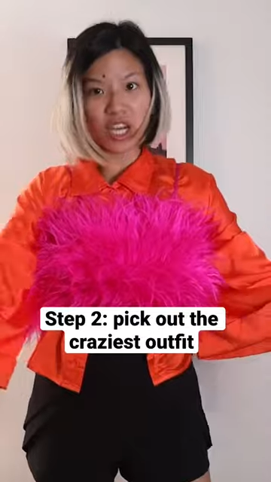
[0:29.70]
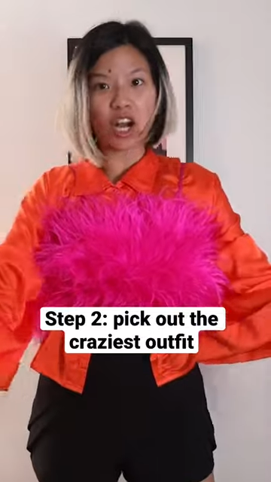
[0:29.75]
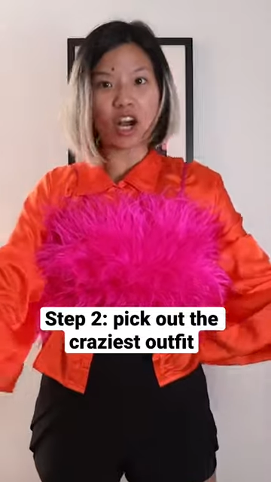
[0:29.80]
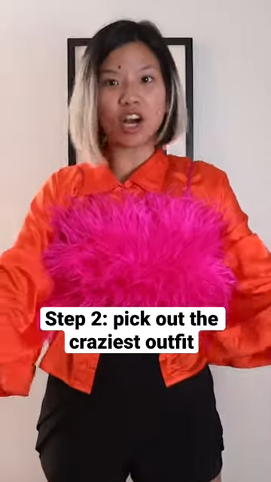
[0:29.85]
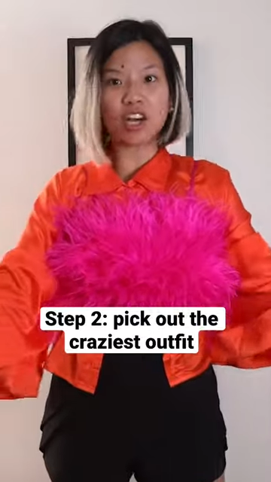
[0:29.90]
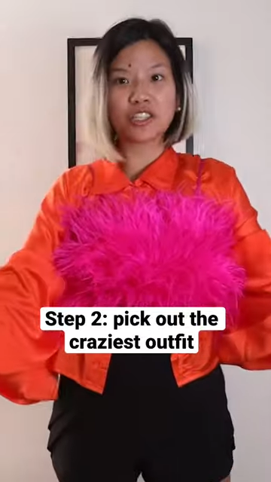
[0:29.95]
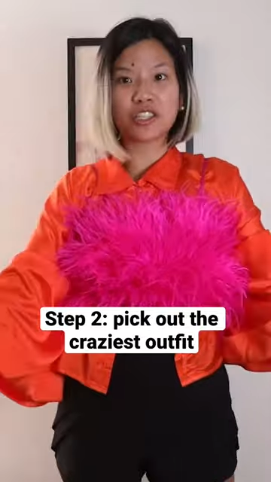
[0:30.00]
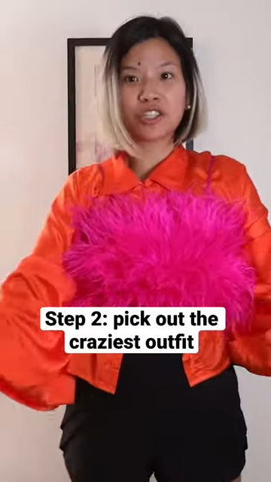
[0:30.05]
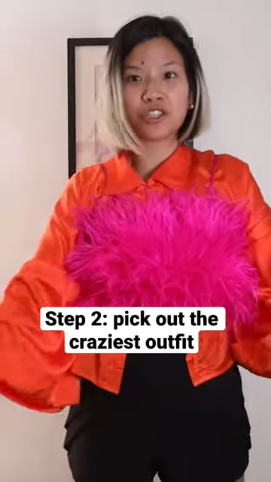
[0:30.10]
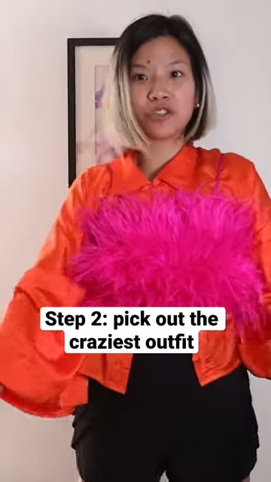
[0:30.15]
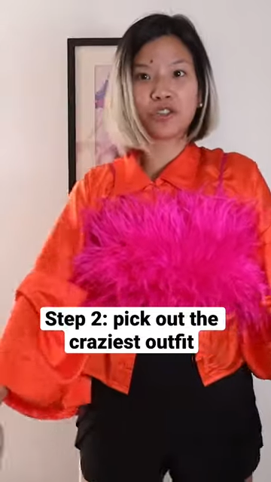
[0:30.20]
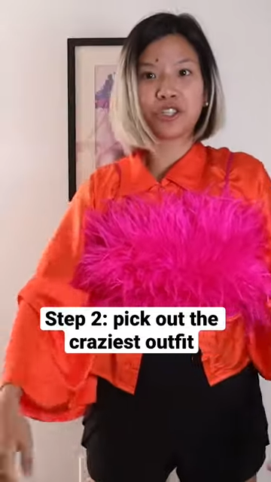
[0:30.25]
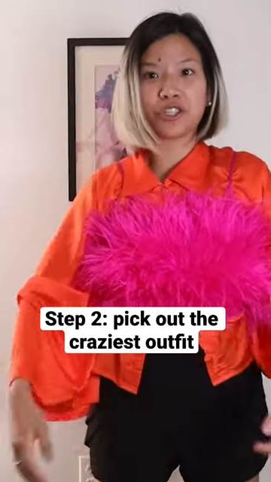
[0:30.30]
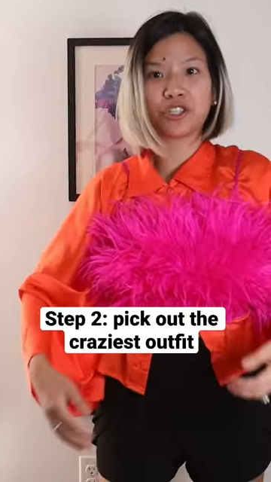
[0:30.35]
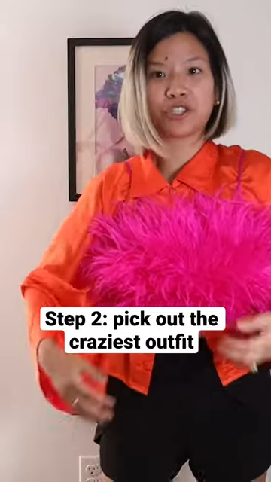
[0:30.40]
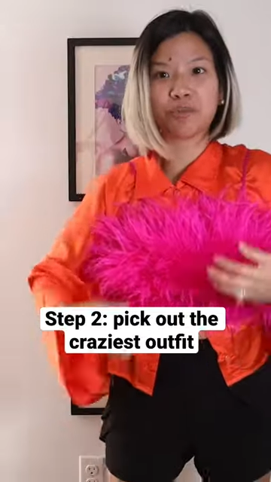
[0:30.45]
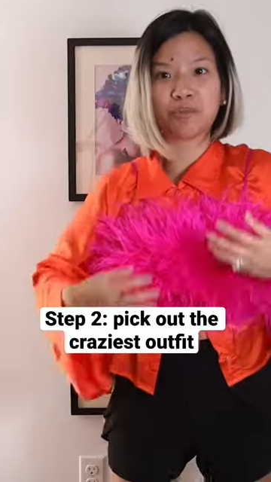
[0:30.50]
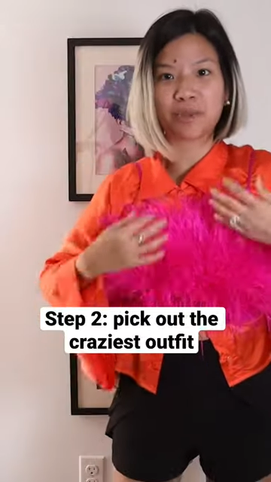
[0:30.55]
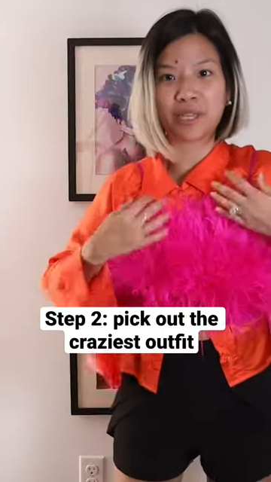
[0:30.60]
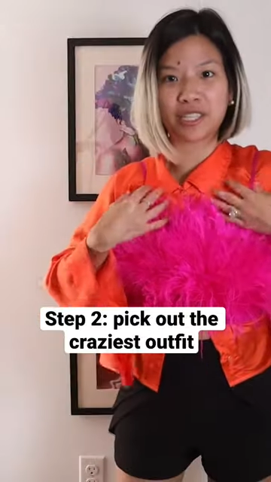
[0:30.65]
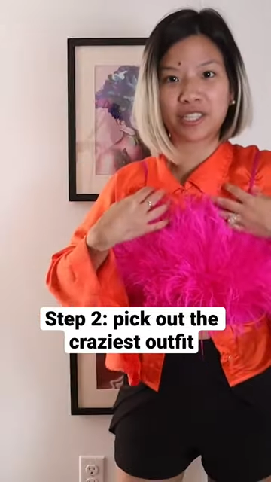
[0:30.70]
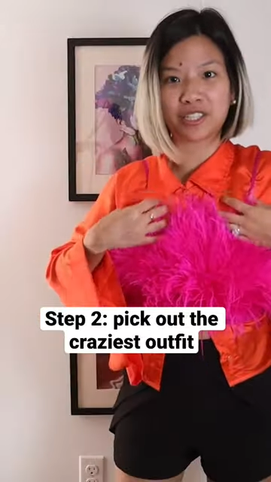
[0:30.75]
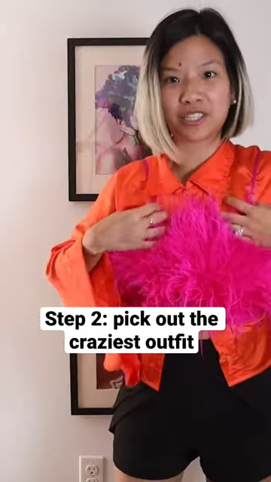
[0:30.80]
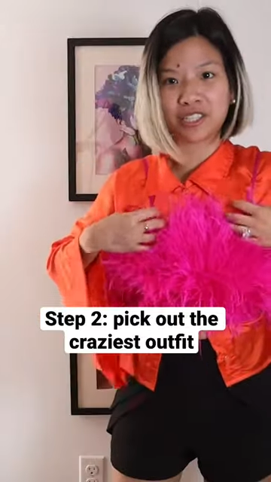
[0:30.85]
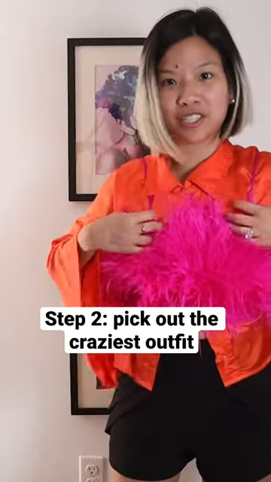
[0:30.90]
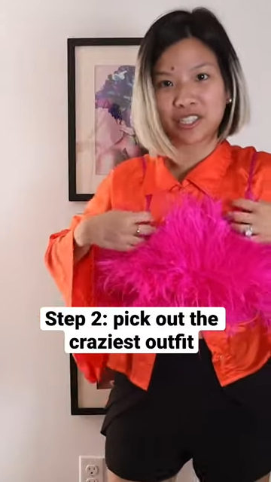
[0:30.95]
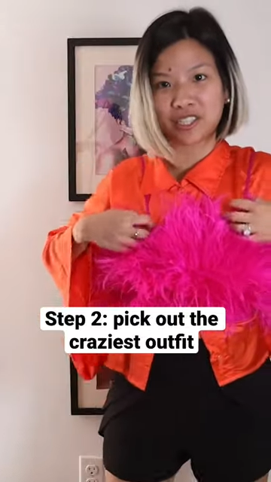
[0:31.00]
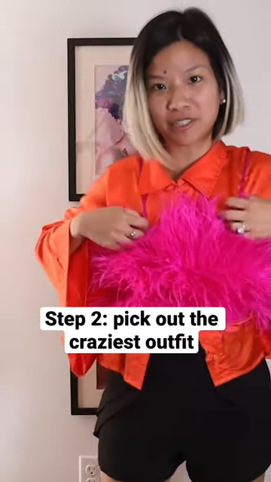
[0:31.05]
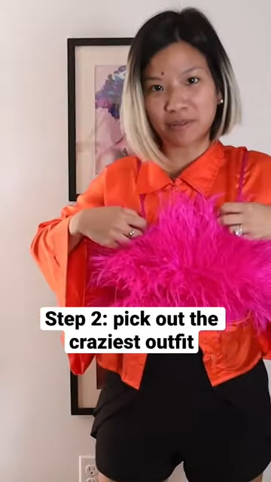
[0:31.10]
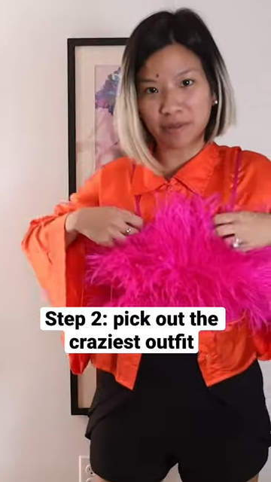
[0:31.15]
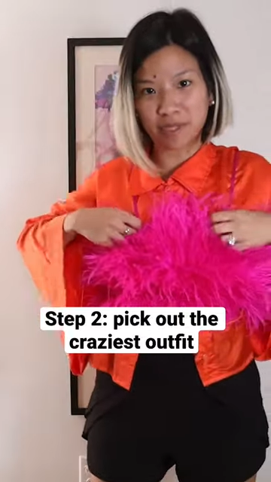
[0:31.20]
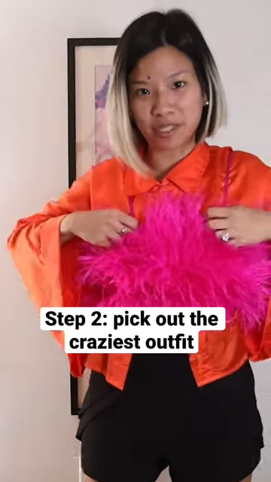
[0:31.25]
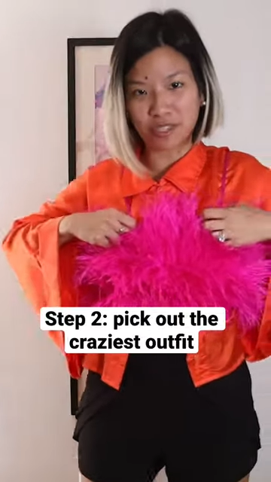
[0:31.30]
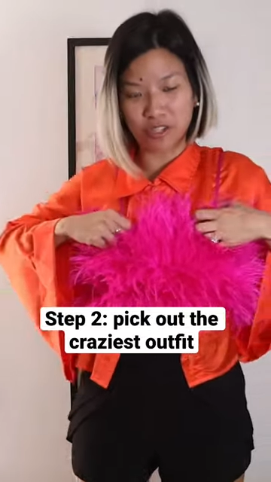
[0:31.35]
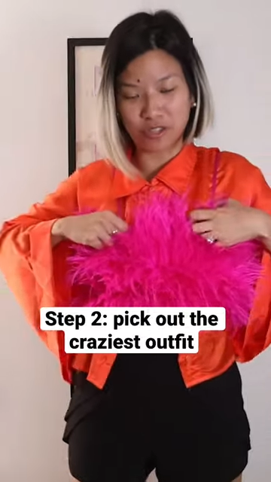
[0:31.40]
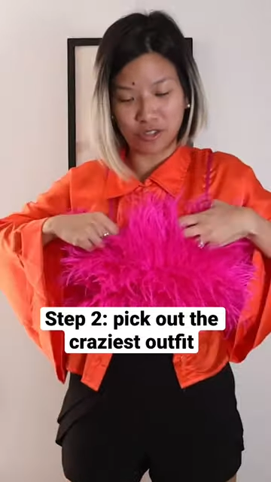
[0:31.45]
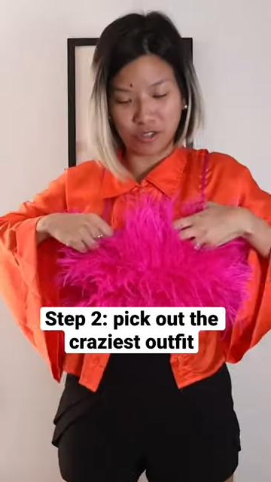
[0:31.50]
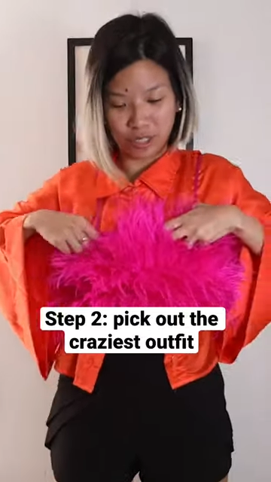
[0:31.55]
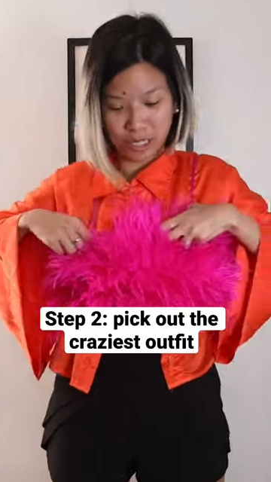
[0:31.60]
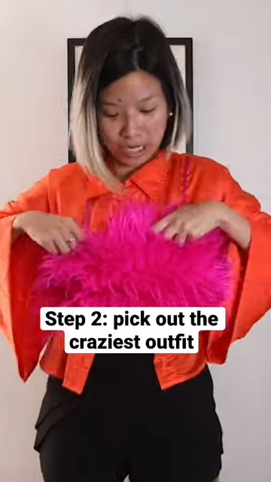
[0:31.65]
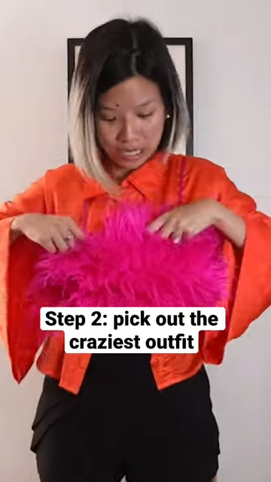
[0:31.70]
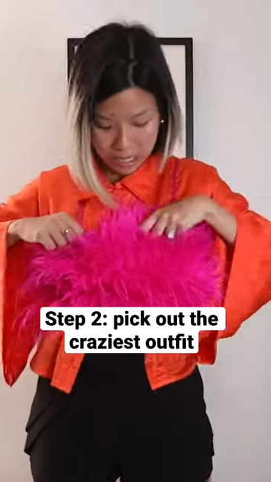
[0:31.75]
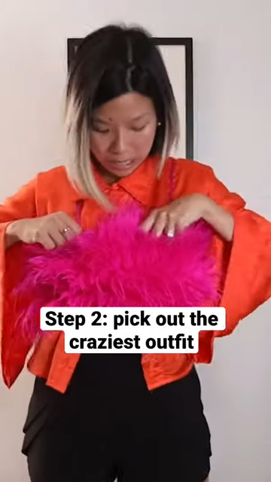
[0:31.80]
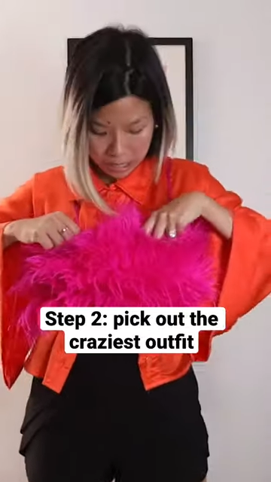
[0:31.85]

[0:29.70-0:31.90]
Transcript: ostrich meets Sesame Street.